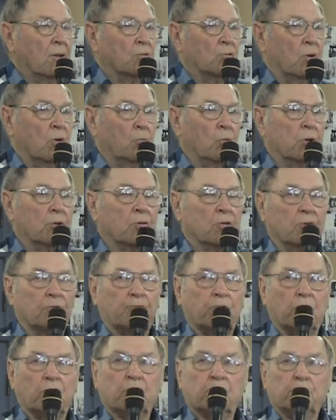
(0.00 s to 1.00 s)
So I went to the
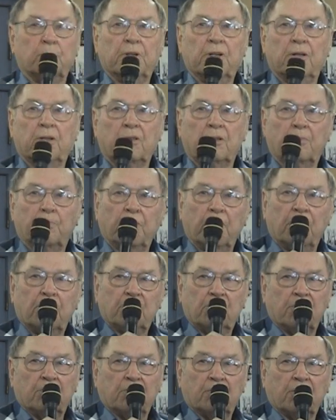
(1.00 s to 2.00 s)
first meeting, the
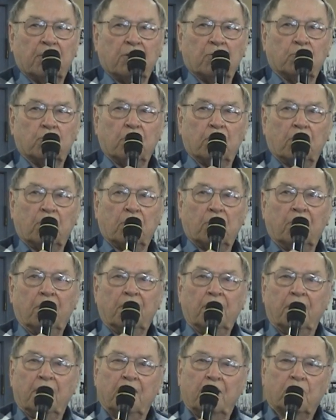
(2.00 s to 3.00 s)
president says, well,
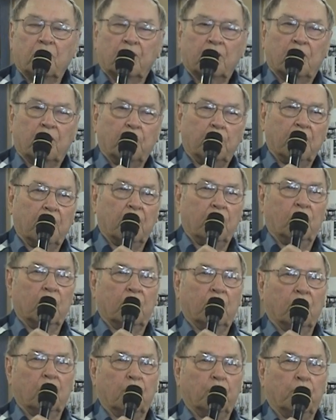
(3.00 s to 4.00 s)
what committee are we
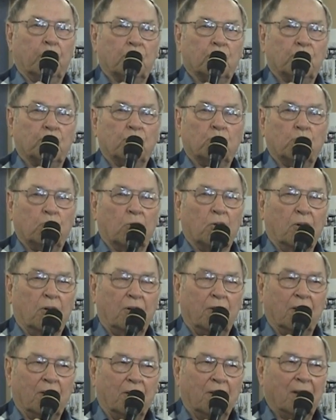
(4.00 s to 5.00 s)
going to put you on?
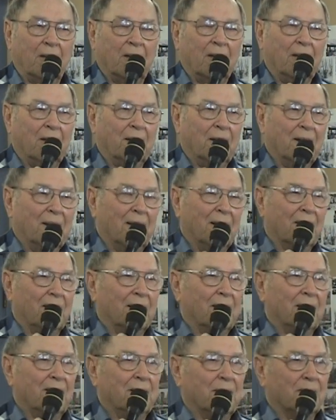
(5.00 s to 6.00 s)

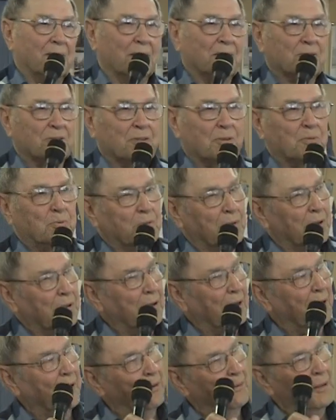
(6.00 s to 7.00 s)
I said, well,
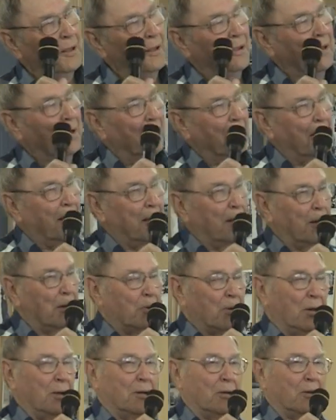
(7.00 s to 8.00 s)
I,
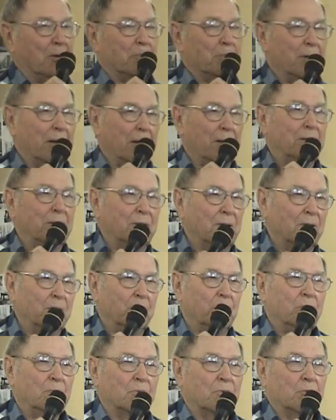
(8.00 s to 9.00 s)
I can't come down here
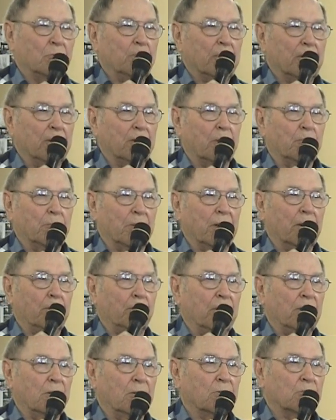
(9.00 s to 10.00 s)
to too many committee
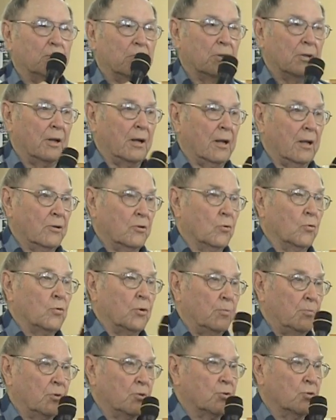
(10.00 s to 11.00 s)
meetings, but then I told
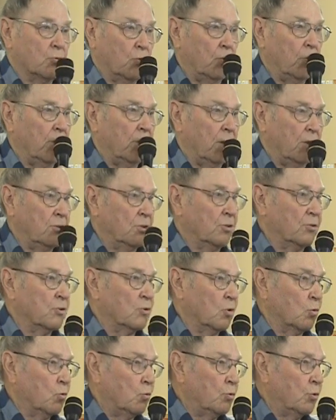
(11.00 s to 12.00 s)
him the story I just
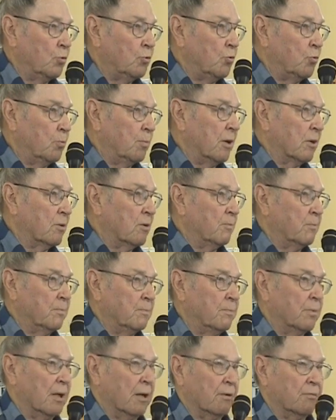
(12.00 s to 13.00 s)
told you about the
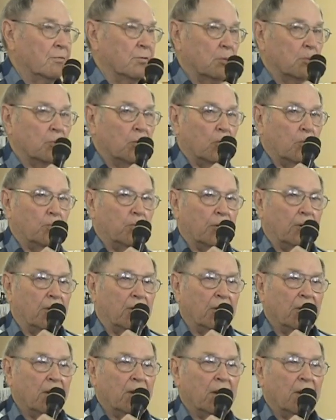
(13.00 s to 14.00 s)
black football player.